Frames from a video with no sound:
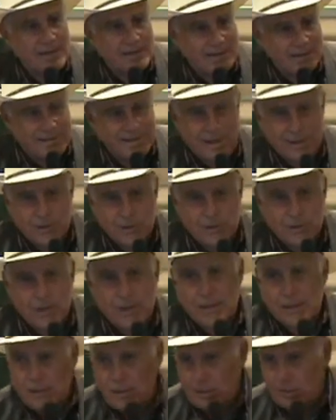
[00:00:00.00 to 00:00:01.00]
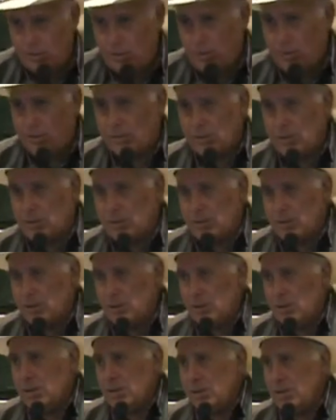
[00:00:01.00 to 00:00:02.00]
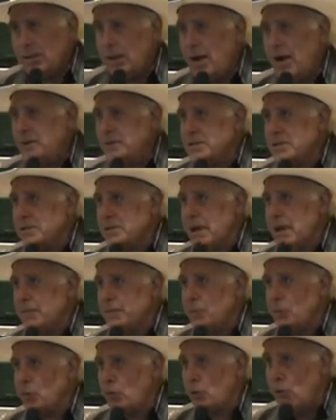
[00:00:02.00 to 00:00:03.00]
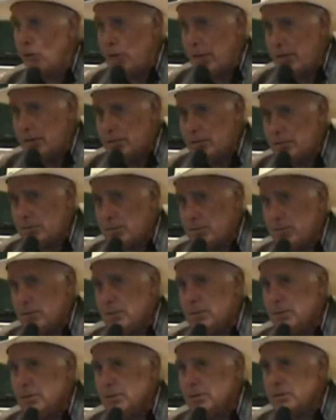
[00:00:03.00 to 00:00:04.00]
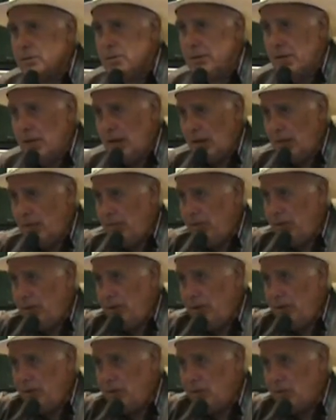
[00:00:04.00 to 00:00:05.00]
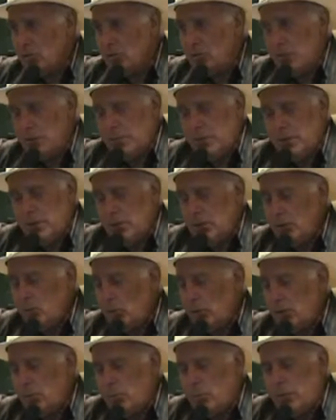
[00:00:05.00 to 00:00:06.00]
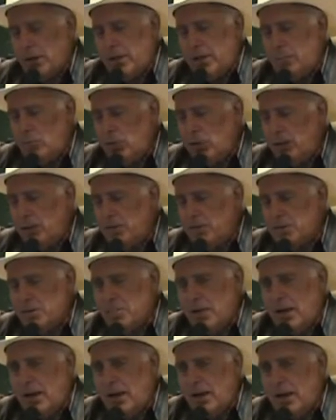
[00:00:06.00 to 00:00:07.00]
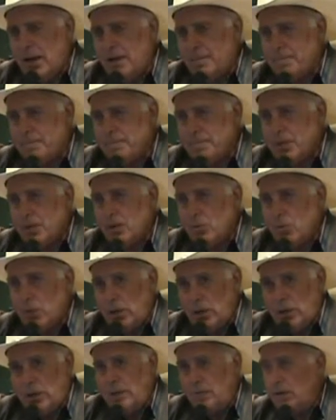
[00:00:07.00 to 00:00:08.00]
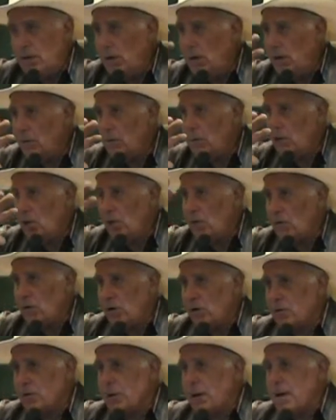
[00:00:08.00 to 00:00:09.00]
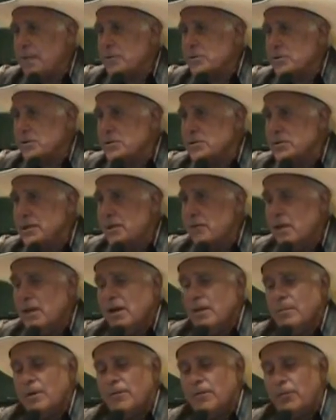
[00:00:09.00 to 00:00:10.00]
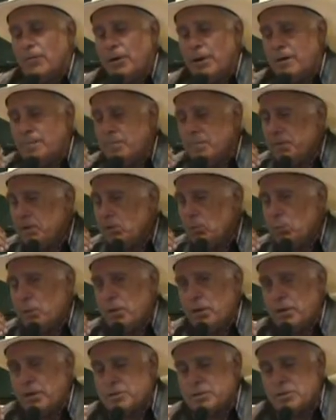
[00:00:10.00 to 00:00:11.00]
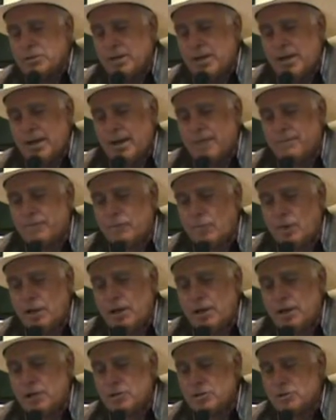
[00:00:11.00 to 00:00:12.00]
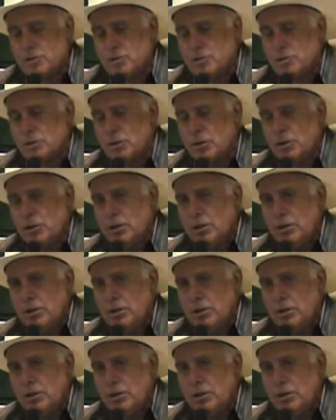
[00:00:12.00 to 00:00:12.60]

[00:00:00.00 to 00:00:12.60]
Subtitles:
as a nation, as a community. Now is the time for Christ to be elevated, we lift Him high. We love God with all of our heart and our neighbors ourselves. But friend, it's time for us to